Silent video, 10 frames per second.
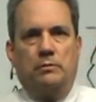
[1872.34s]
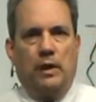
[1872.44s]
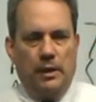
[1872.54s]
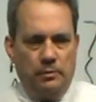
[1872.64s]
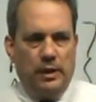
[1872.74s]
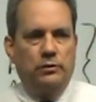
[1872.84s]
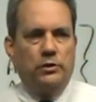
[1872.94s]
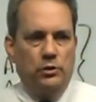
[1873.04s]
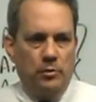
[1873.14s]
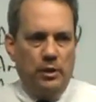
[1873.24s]
Update the
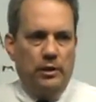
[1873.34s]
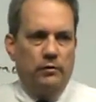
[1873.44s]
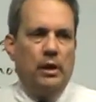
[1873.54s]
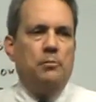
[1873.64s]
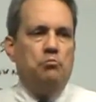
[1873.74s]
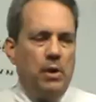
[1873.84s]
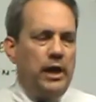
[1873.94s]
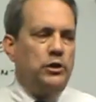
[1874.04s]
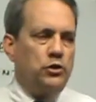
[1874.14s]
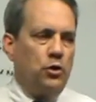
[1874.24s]
suitability.
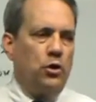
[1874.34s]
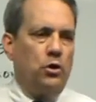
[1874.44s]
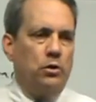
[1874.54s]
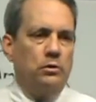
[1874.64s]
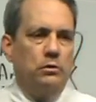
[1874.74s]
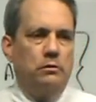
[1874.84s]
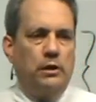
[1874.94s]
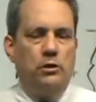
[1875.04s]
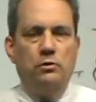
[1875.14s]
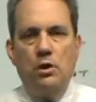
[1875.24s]
Make sure
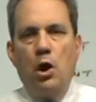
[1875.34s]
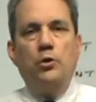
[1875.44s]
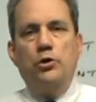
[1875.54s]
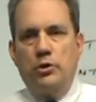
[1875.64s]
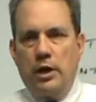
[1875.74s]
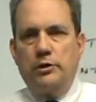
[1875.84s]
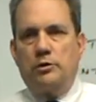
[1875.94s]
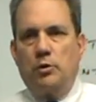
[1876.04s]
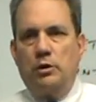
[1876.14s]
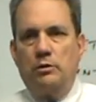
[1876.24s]
that you know your
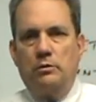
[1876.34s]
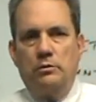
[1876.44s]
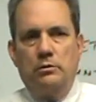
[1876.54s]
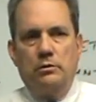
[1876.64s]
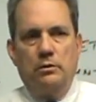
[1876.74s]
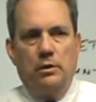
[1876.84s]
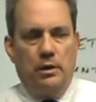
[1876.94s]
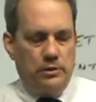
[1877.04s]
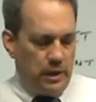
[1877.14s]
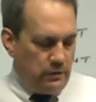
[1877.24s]
customer
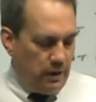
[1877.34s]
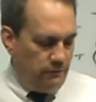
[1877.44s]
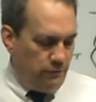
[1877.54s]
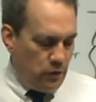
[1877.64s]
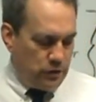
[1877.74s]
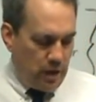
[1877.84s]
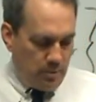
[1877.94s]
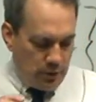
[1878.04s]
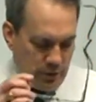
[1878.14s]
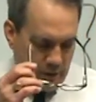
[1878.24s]
and take that first
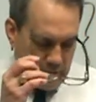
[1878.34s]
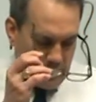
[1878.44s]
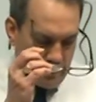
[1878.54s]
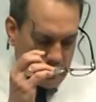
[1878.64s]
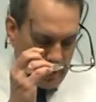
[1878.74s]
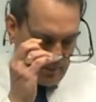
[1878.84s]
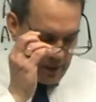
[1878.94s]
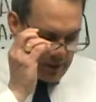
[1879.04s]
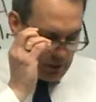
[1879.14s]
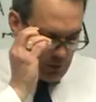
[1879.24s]
opportunity to
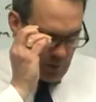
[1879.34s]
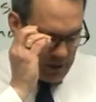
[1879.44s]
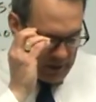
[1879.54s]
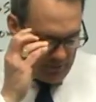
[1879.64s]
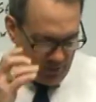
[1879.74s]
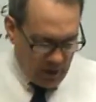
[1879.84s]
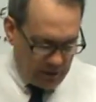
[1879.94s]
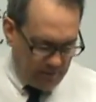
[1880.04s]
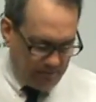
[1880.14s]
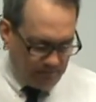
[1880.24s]
update suitability
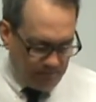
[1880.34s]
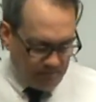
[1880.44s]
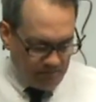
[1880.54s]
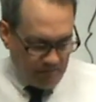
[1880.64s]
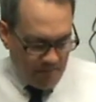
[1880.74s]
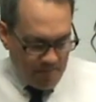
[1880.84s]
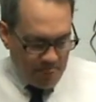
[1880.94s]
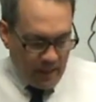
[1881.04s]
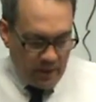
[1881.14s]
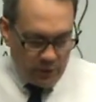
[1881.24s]
information.
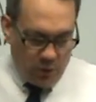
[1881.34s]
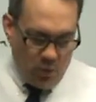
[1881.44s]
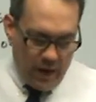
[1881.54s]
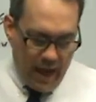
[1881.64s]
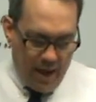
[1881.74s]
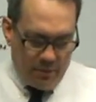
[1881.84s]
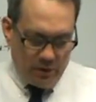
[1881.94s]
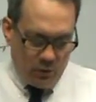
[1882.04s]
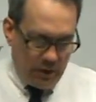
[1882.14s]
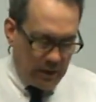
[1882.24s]
So what
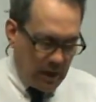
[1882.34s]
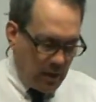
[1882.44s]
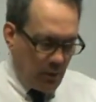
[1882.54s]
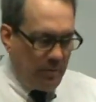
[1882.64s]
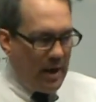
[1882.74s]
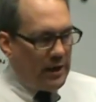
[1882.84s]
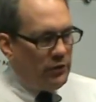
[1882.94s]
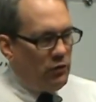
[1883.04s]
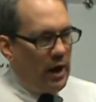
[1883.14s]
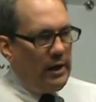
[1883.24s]
happens when we make a
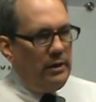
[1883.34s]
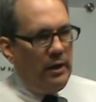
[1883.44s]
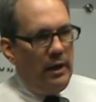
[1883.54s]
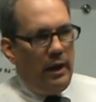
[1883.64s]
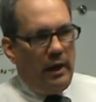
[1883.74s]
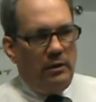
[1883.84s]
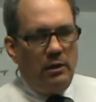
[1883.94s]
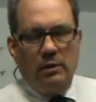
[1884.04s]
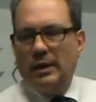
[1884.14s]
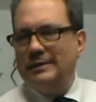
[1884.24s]
trade, and you
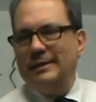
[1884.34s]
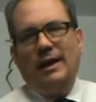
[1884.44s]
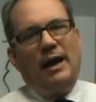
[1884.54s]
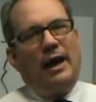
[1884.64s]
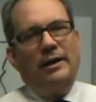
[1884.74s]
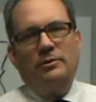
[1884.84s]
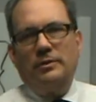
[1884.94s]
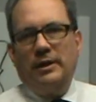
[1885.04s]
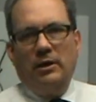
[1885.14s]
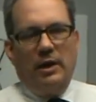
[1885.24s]
know, I
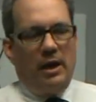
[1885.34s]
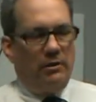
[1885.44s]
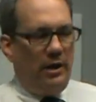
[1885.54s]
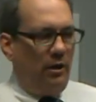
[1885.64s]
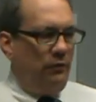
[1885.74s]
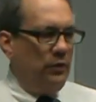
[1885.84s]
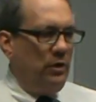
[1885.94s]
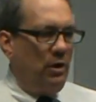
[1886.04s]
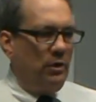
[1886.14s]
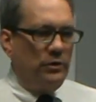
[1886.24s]
don't care how careful
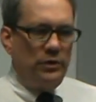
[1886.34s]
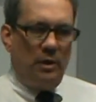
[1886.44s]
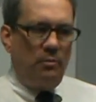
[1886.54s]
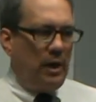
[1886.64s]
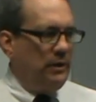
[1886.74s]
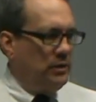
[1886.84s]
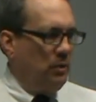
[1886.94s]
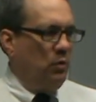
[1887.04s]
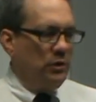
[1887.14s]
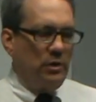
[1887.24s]
you are, somebody
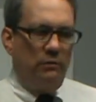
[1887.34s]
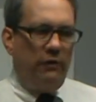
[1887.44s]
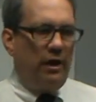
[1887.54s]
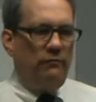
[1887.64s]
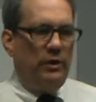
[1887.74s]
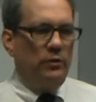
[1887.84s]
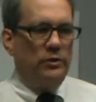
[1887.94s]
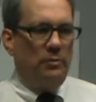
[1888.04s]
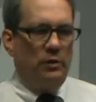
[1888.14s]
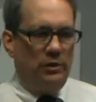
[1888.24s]
somewhere is going to fat finger
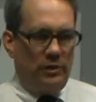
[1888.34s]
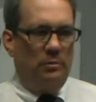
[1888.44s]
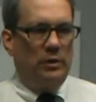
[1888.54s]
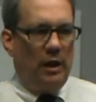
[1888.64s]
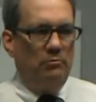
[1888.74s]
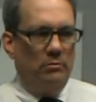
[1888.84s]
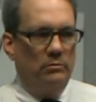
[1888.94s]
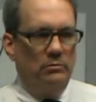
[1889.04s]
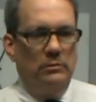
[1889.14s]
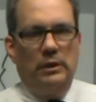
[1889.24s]
something at some time.
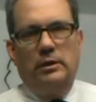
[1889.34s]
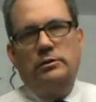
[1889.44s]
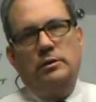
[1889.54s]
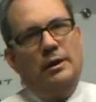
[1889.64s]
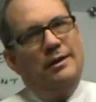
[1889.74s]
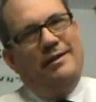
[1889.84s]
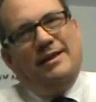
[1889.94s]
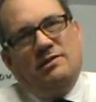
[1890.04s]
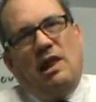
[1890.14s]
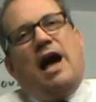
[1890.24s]

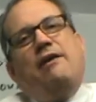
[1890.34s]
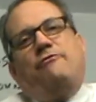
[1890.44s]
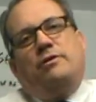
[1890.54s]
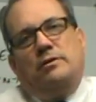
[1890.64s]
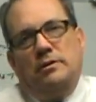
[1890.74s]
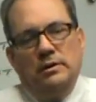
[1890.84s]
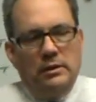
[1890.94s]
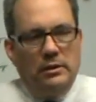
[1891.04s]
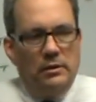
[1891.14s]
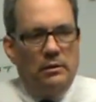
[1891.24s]
That's life.
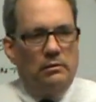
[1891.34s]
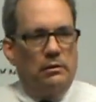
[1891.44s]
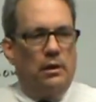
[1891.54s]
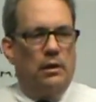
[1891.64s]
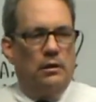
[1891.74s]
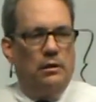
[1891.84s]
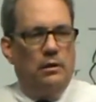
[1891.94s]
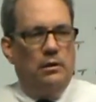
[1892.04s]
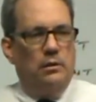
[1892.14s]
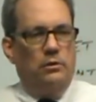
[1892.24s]
Okay?
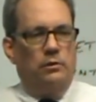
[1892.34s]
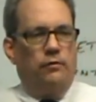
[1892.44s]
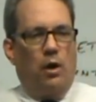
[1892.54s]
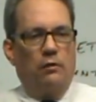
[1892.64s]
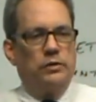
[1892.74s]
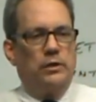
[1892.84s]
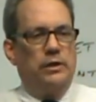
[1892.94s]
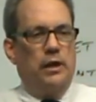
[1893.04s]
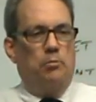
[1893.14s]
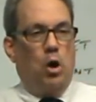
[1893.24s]
Do you all of a sudden
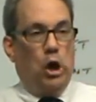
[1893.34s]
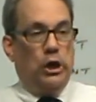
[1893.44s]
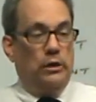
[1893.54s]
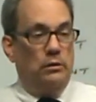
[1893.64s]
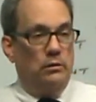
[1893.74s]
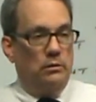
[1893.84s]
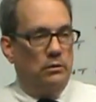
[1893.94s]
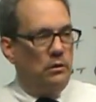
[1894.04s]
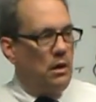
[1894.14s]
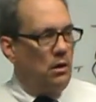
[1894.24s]
get a bargain?
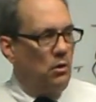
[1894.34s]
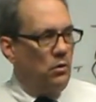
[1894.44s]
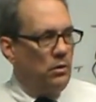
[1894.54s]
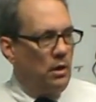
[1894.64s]
No.